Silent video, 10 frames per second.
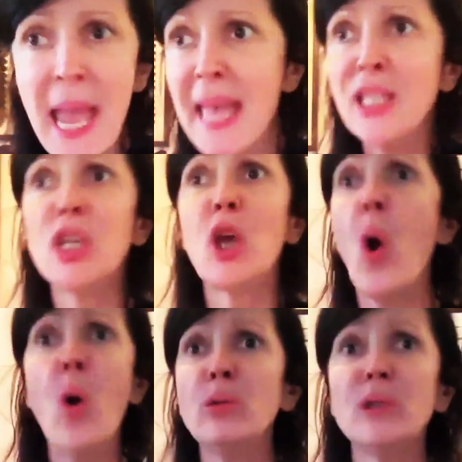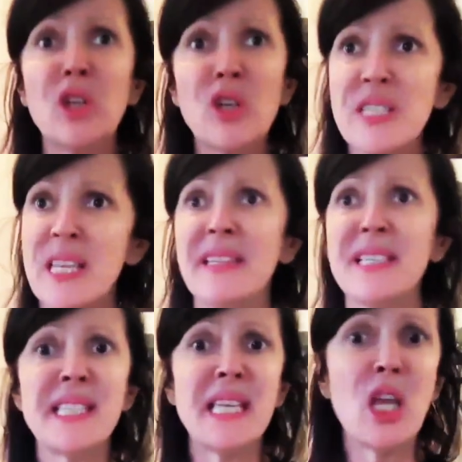and the owners and the
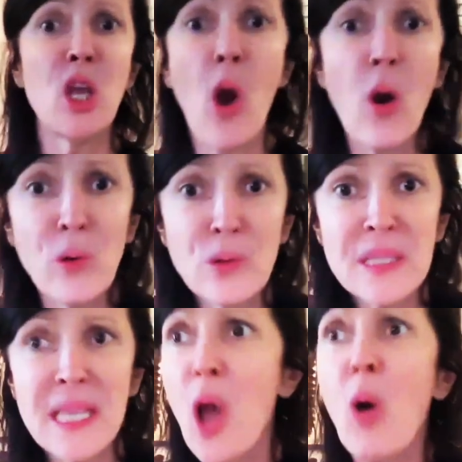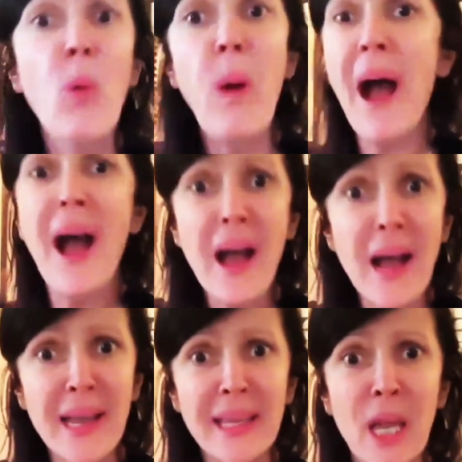CEOs?
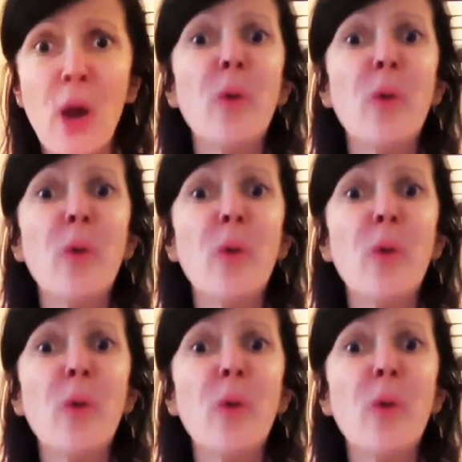Why?